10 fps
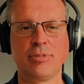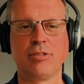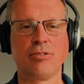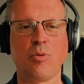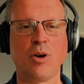You
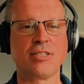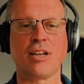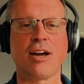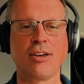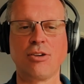know, the ones that
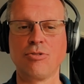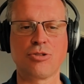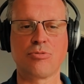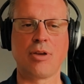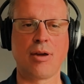I
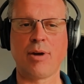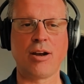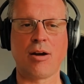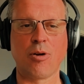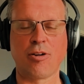use, they might
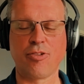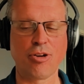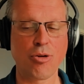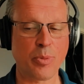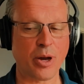not work for
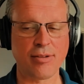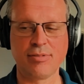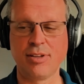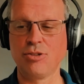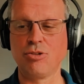you, but
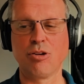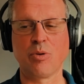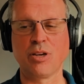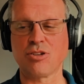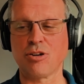do your
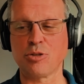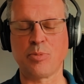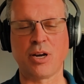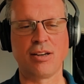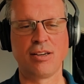research,
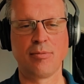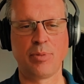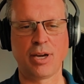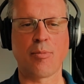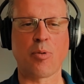but
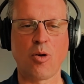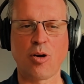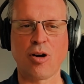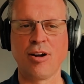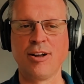pick a broker.